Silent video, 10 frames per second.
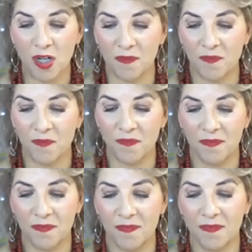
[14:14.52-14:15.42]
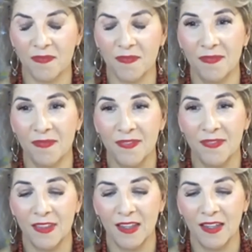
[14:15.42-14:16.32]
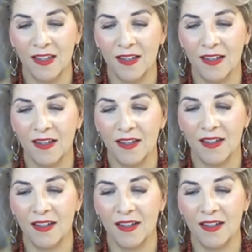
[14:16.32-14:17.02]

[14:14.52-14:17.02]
(silence)